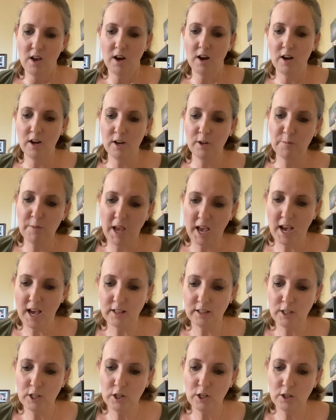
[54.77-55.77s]

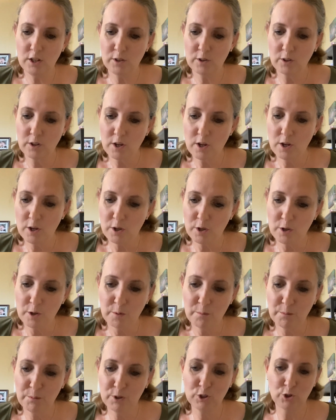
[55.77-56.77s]
Hallie
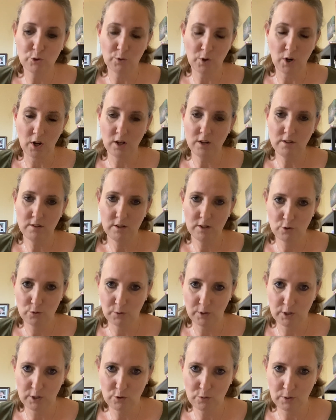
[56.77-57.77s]
Bergeron in
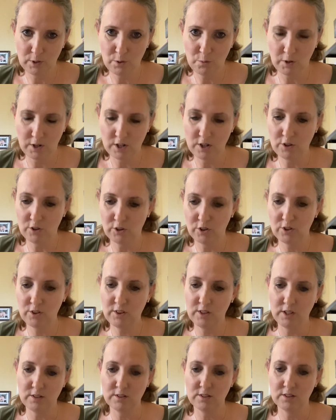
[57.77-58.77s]
2021 in her
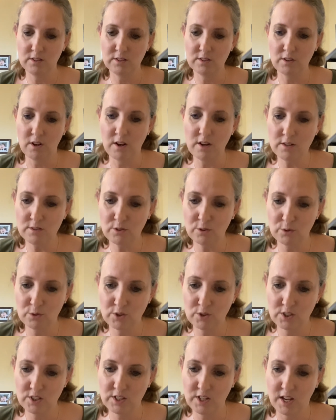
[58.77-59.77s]
thesis also
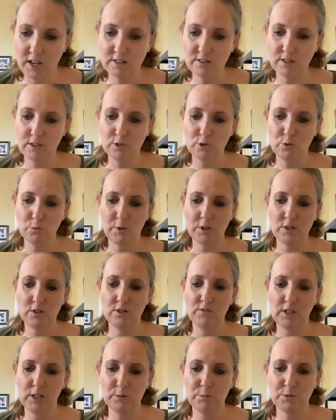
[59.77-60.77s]
states that it's a way to
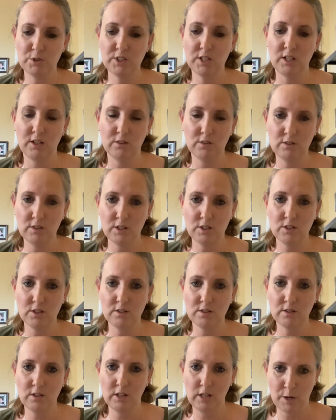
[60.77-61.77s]
develop skills such as
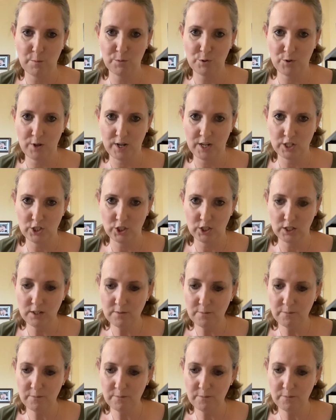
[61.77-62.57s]
collaboration